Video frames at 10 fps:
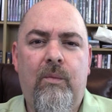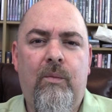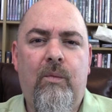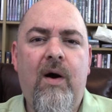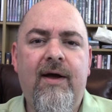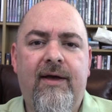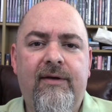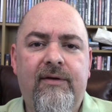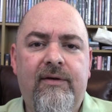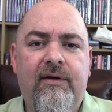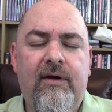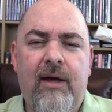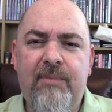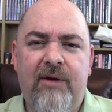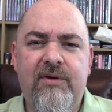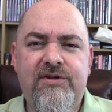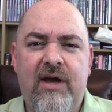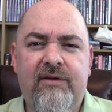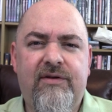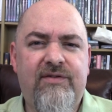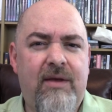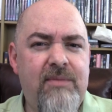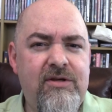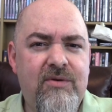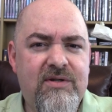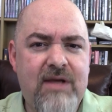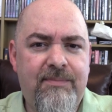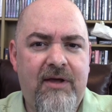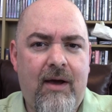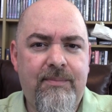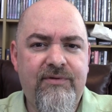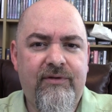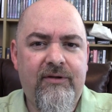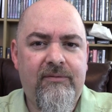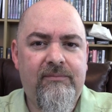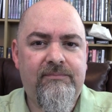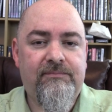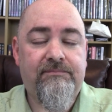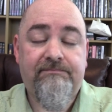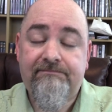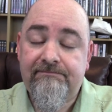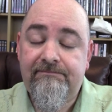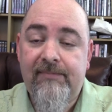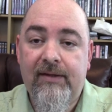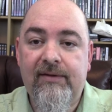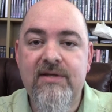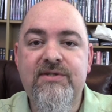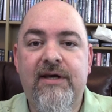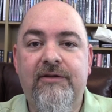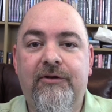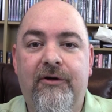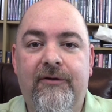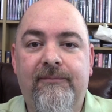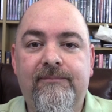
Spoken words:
Why? And by reject, does that mean you accept the opposite? Let's take a look.